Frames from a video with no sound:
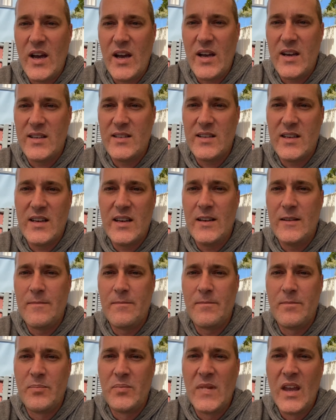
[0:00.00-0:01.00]
18.
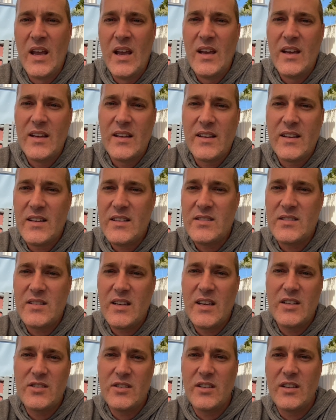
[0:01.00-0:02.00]
And this
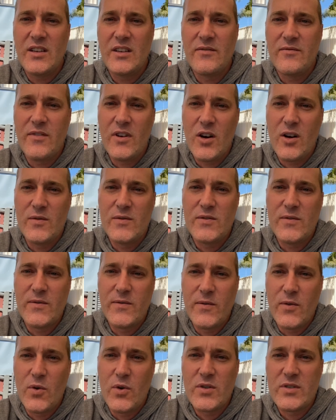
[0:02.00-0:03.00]
teaching involves
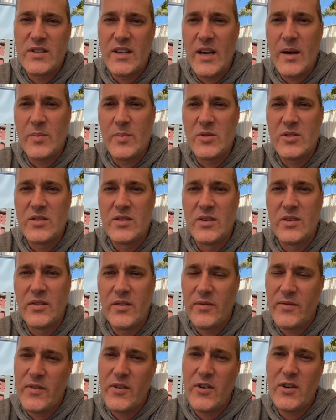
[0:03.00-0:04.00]
4 steps.
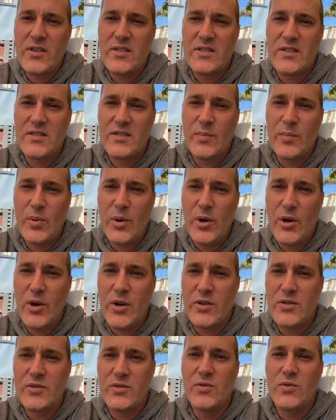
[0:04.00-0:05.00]
The first is a
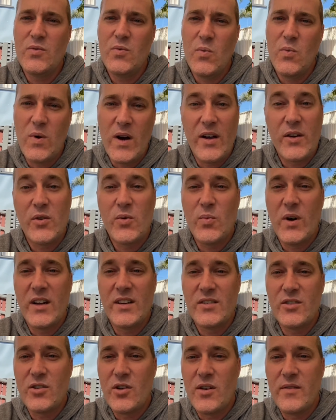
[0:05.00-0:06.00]
personal,
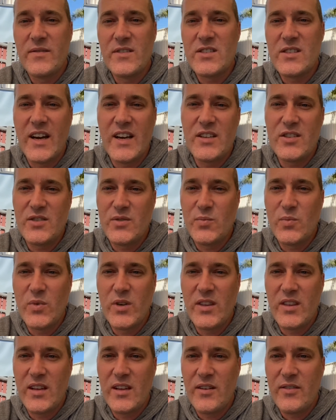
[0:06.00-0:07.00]
one-on-one conversation
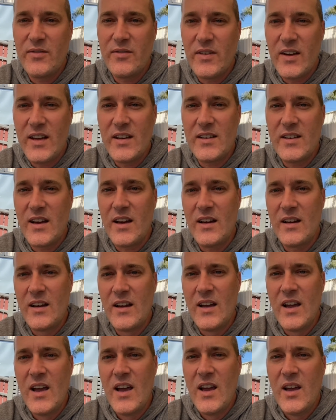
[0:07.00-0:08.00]
with the offender.
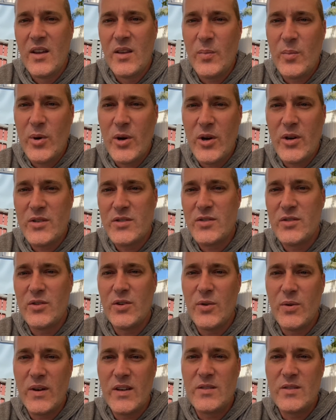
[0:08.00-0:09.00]
The person
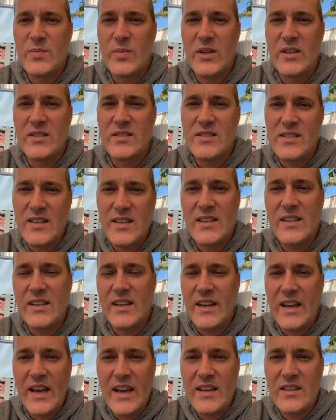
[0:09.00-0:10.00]
who has been sinned
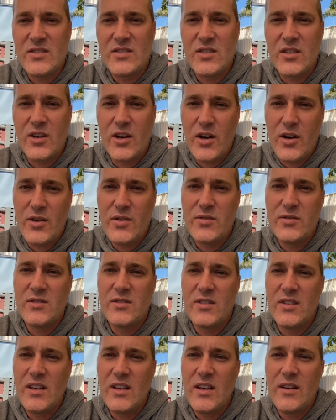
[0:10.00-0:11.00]
against goes
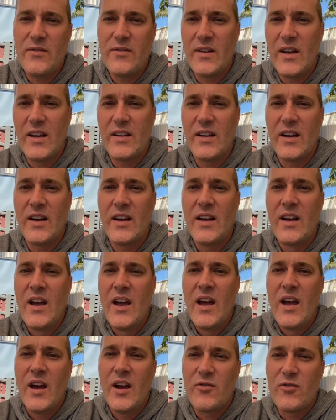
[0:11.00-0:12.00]
to the offender
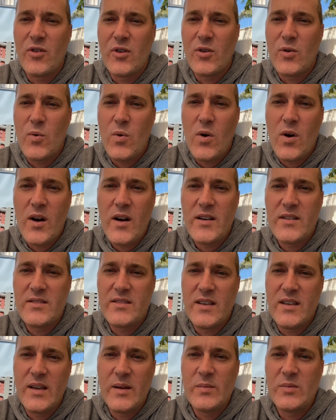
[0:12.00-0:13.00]
and requires
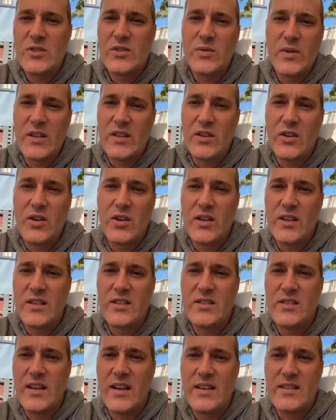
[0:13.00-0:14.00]
them to
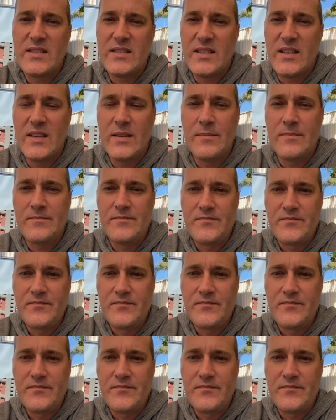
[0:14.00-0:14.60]
acknowledge their sin.